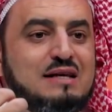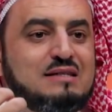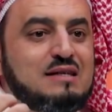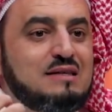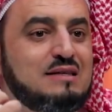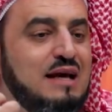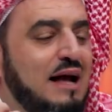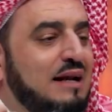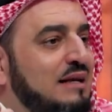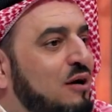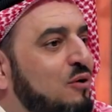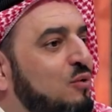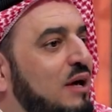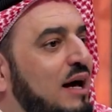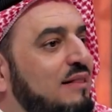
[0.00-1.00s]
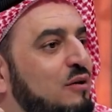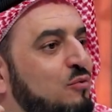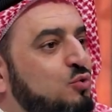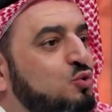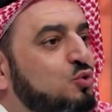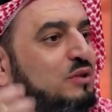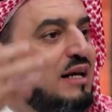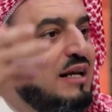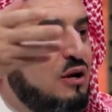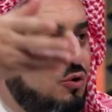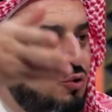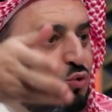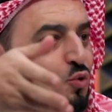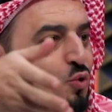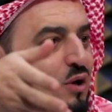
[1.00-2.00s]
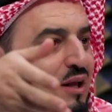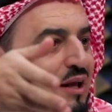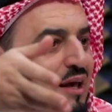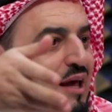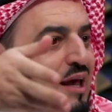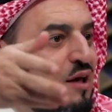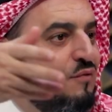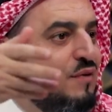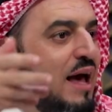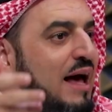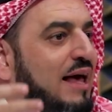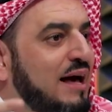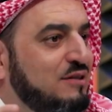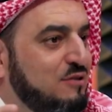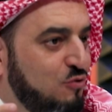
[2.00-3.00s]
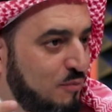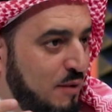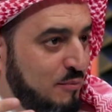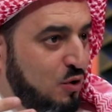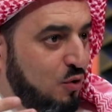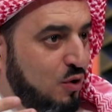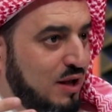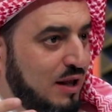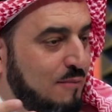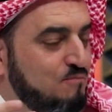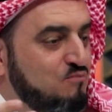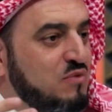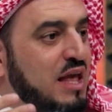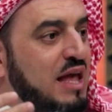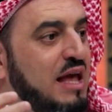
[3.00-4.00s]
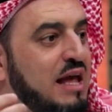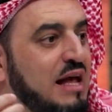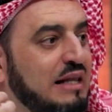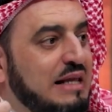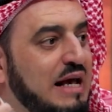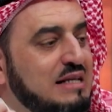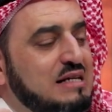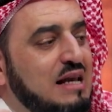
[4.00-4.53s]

but fails to transition into active presence within the lives of other nations.